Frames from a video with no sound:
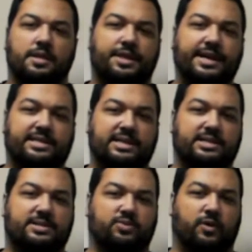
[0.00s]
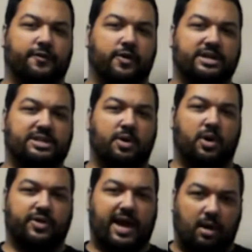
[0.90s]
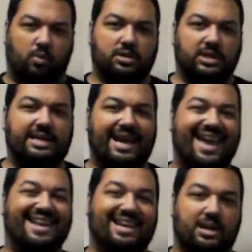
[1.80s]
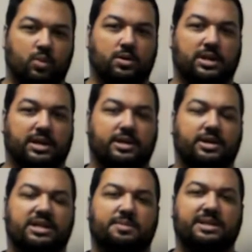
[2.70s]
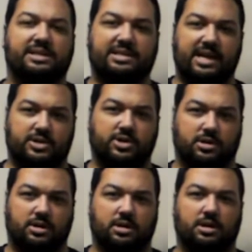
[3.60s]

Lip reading: This is referring to both outwardly and inwardly. You need to be centered.